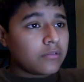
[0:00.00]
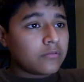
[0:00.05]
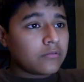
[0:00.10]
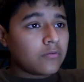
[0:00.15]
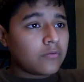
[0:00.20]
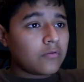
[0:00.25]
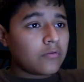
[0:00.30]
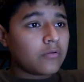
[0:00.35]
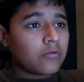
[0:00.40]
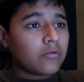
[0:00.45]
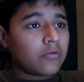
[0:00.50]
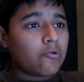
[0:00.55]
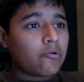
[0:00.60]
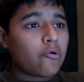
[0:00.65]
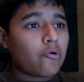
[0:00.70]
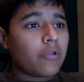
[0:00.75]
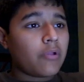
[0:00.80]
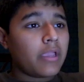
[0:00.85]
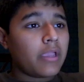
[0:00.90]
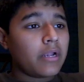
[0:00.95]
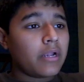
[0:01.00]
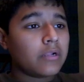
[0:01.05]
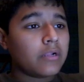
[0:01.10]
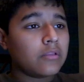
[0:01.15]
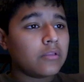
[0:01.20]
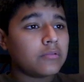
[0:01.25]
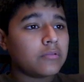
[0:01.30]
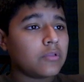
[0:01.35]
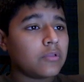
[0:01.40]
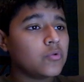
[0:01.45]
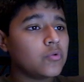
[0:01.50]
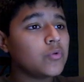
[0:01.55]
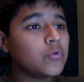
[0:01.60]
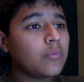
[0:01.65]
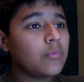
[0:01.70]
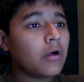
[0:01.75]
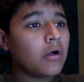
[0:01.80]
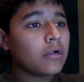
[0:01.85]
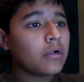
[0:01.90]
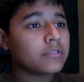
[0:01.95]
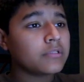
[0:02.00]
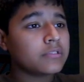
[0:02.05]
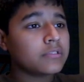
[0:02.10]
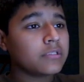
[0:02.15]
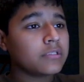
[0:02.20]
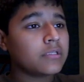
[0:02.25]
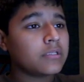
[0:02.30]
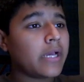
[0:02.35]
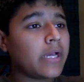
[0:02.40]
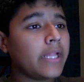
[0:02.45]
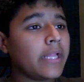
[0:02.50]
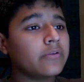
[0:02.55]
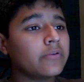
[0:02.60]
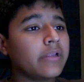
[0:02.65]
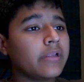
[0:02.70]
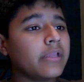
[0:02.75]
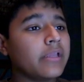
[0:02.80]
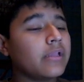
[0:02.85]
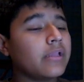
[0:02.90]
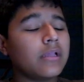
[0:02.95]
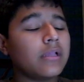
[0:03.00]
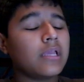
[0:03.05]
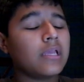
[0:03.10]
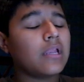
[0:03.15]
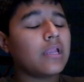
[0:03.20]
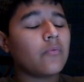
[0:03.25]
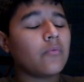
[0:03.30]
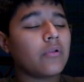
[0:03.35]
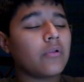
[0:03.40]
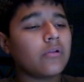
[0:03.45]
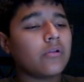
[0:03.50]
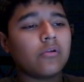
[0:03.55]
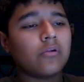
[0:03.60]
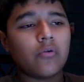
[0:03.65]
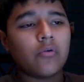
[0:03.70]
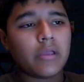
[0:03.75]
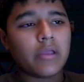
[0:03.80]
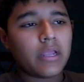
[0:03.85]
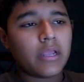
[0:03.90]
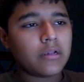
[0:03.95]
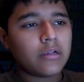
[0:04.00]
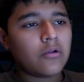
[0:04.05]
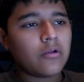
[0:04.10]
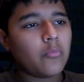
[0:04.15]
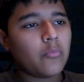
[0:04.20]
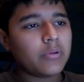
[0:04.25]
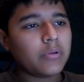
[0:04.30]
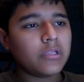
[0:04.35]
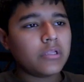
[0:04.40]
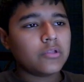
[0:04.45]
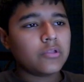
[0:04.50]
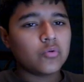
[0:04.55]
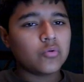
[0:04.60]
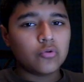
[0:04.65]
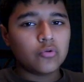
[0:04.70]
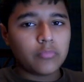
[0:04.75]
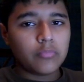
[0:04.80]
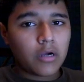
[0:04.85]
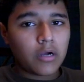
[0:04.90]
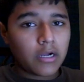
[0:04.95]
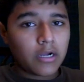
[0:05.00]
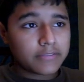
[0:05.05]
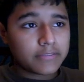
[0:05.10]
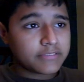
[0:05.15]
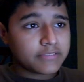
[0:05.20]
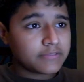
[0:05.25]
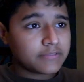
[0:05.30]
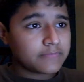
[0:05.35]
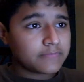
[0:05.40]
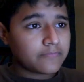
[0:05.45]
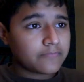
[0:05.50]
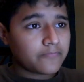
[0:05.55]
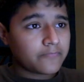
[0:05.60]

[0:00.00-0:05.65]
So I'm gonna go ahead and close the toolbox gallery, and we're gonna go ahead and open the toolbox.